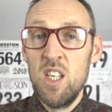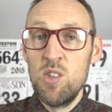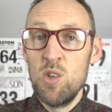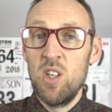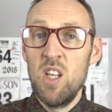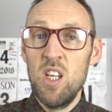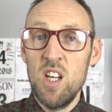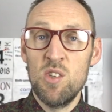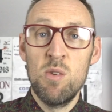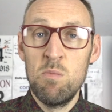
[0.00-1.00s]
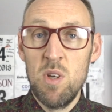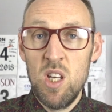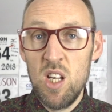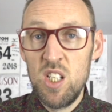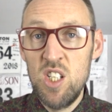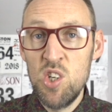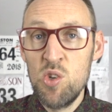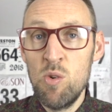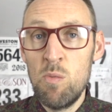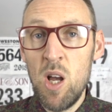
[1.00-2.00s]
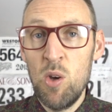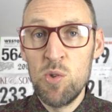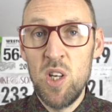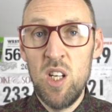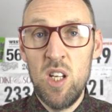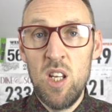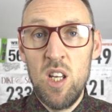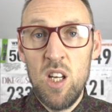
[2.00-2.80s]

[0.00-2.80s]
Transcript: so I could get some additional miles in